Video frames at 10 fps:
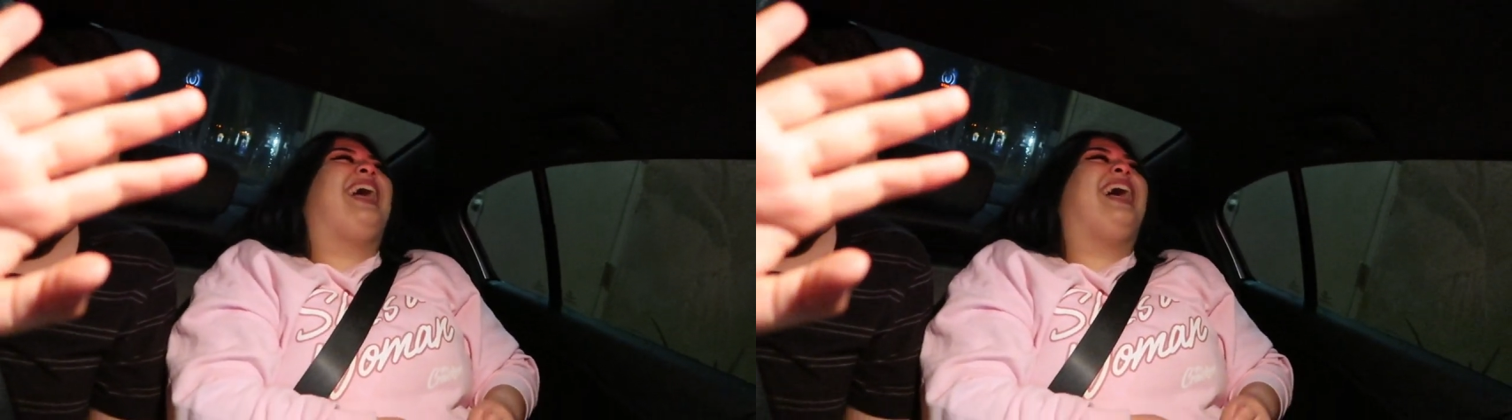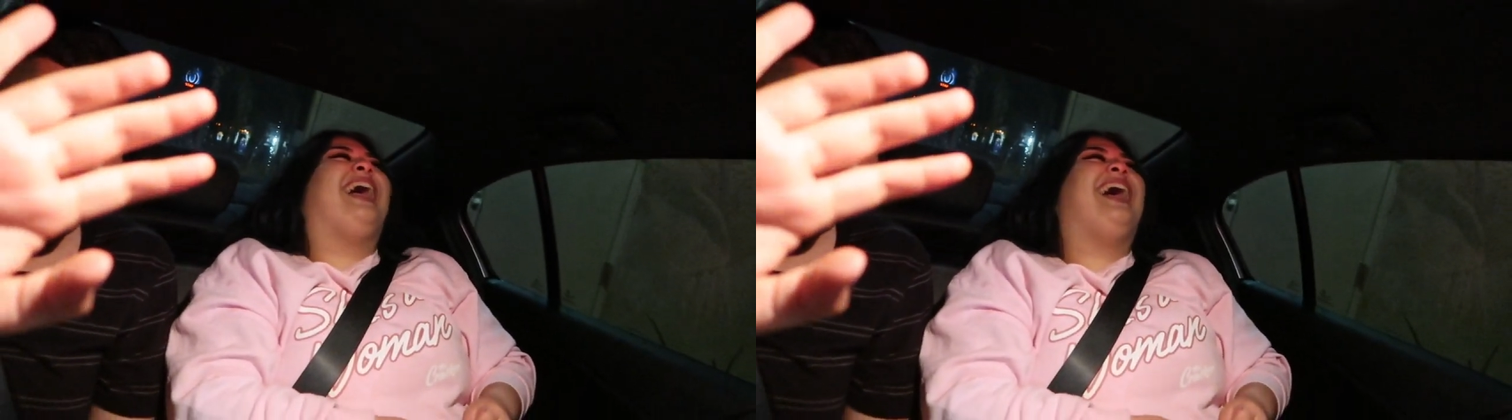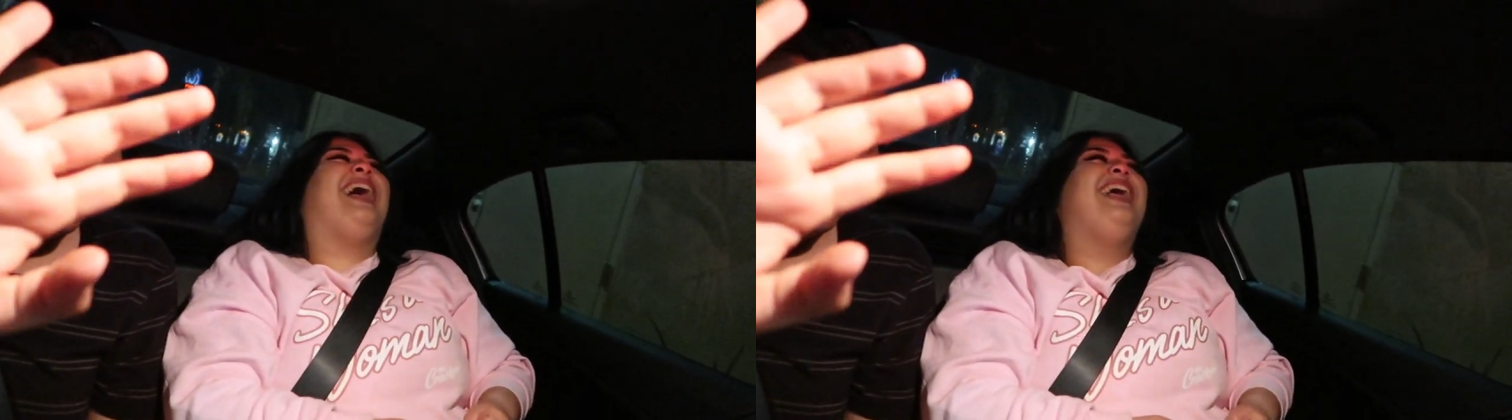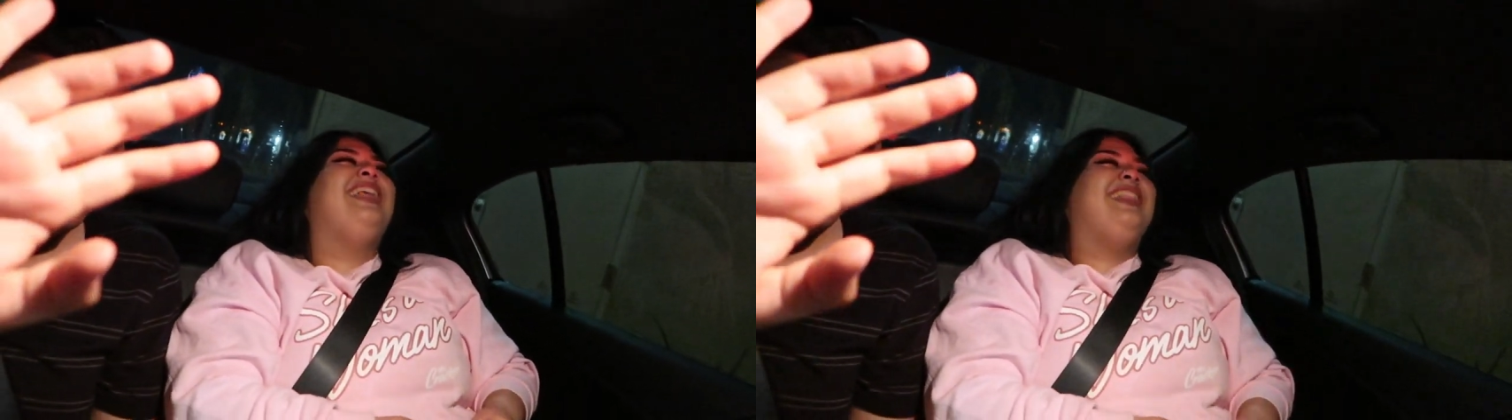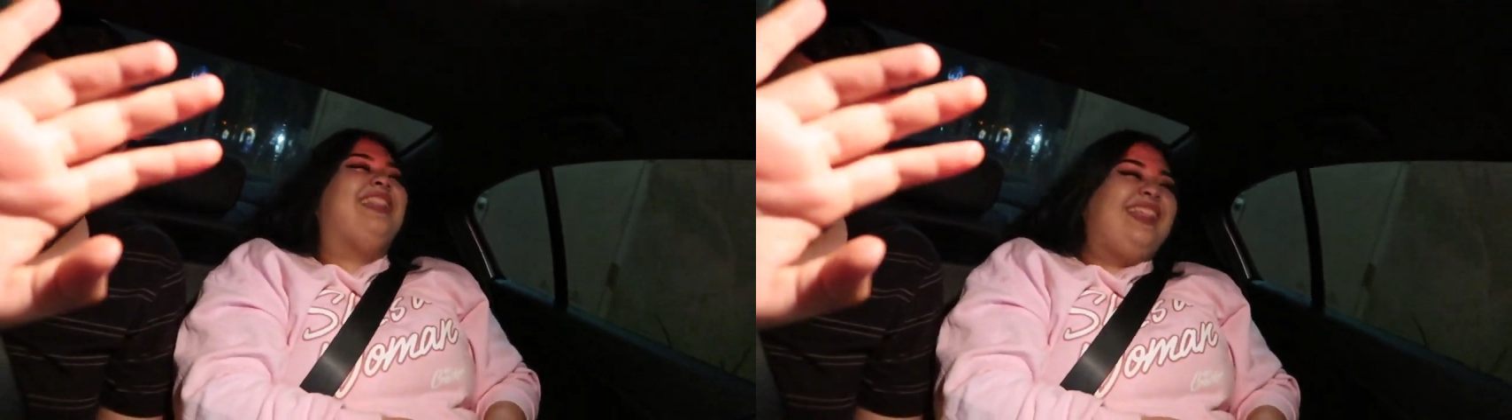I felt
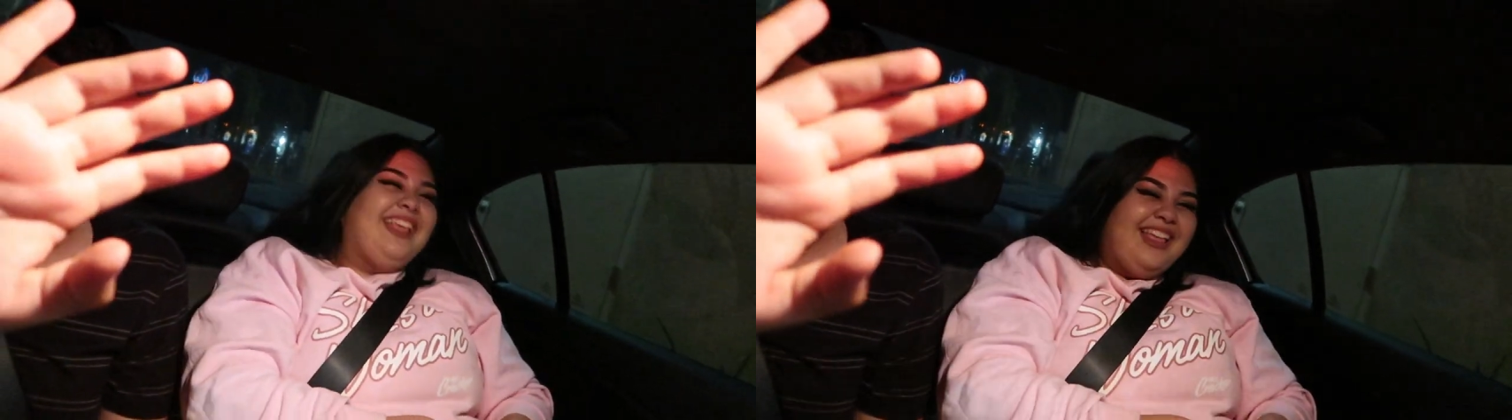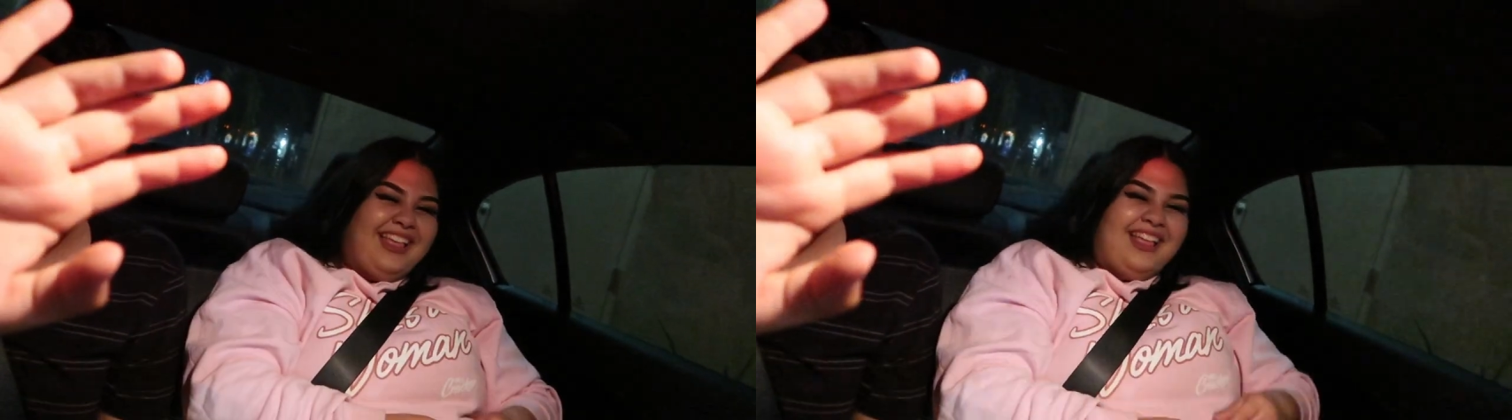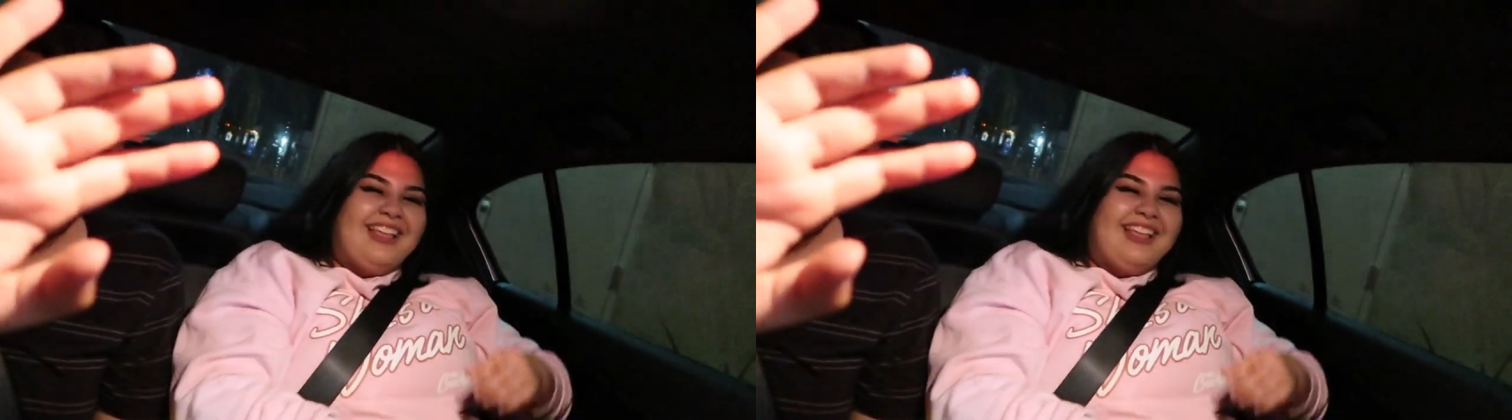something hit my face.